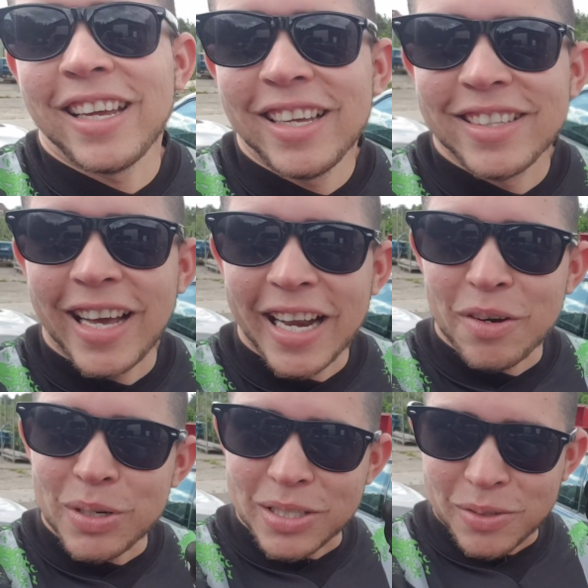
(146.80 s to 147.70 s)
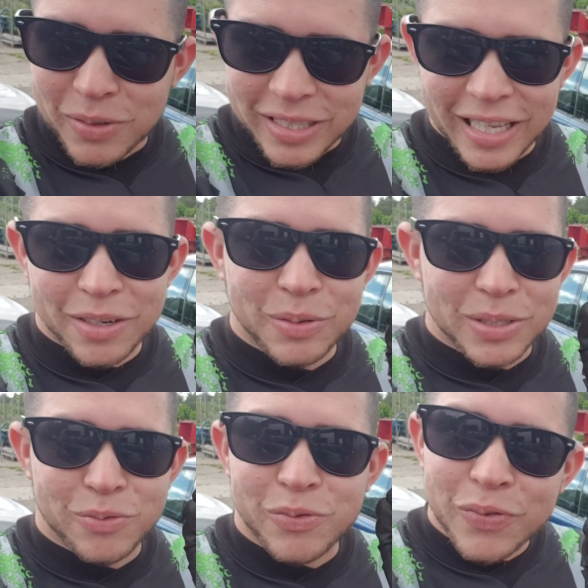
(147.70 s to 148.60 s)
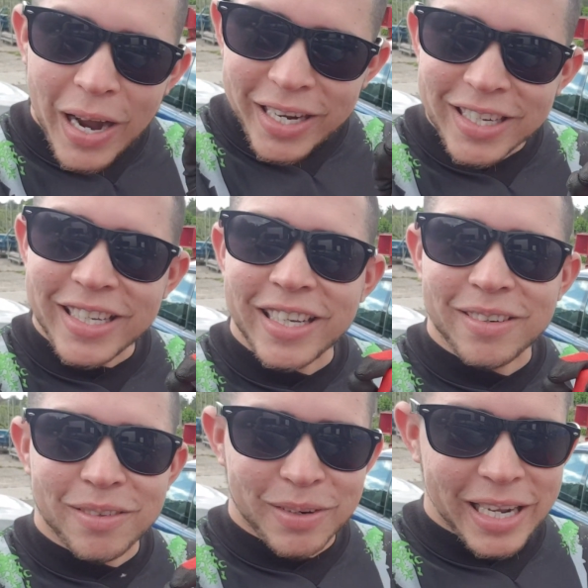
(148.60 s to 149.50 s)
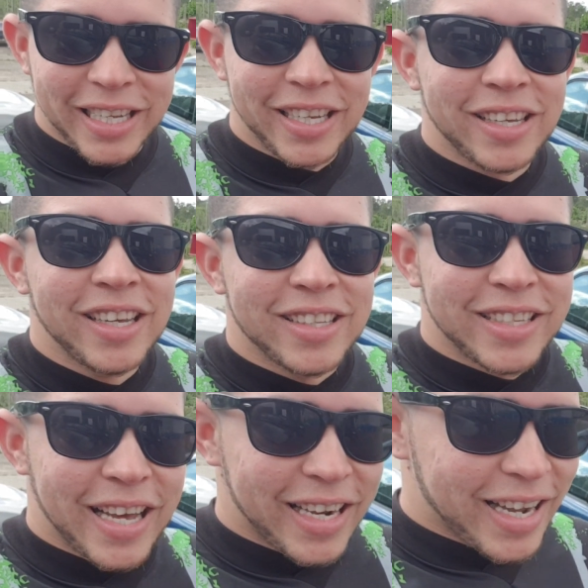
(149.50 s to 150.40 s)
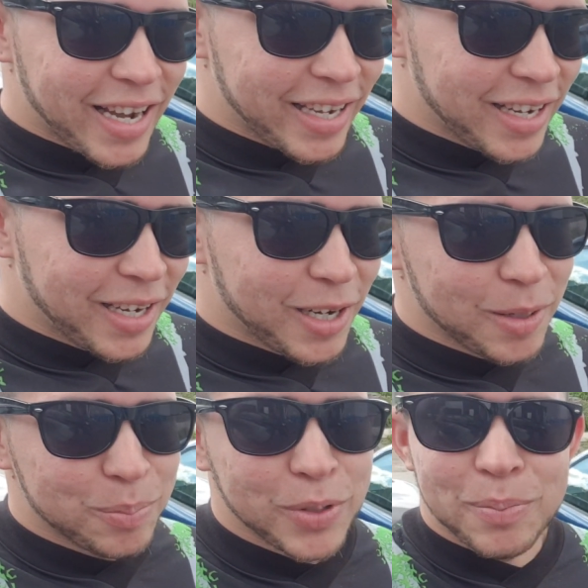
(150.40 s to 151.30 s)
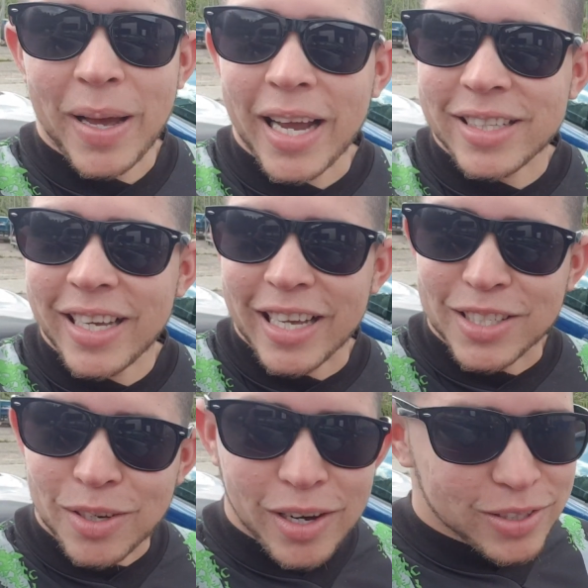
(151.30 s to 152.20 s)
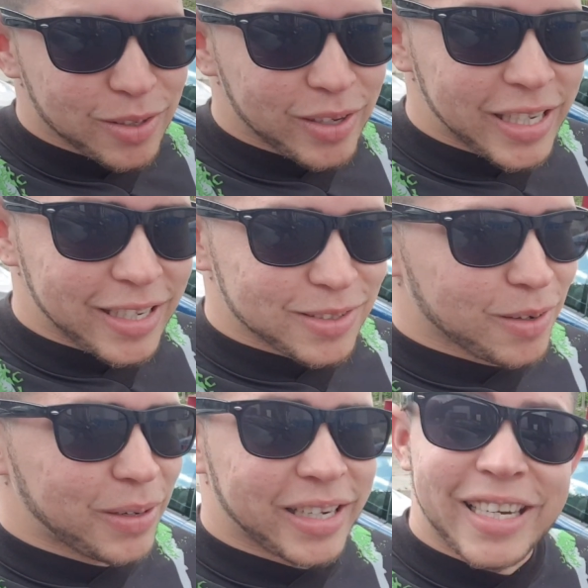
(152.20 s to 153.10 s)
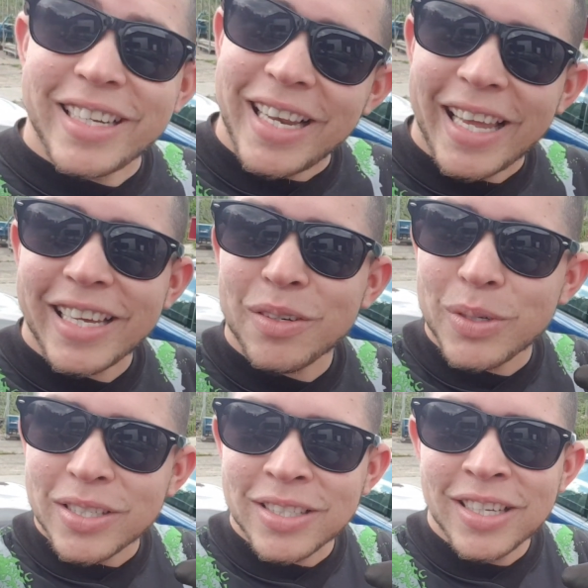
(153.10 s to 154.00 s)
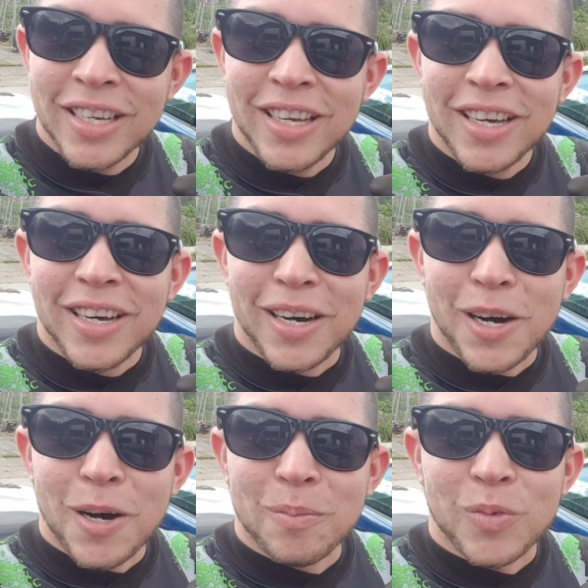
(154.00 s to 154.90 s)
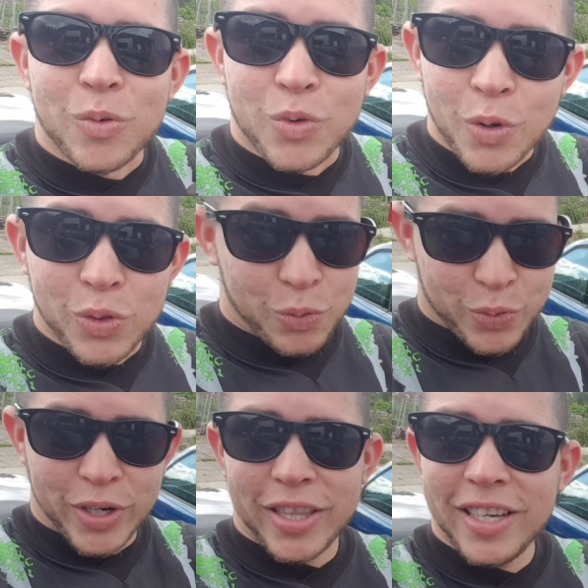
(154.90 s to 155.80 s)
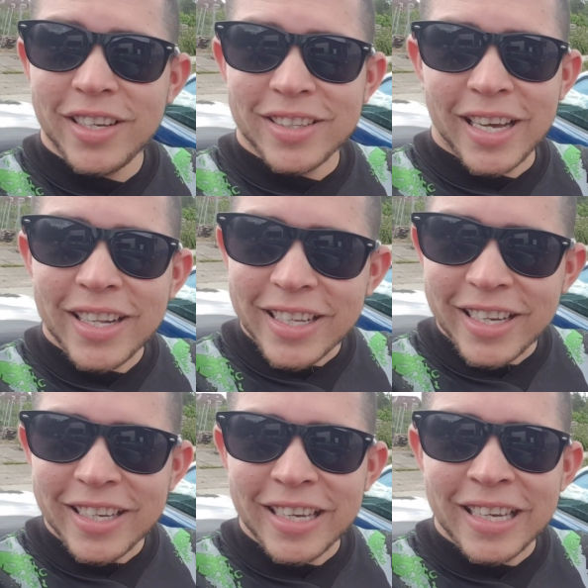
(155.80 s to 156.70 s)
that it was finally ready, that I put back the exhaust on it and stuff like it was road worthy that day.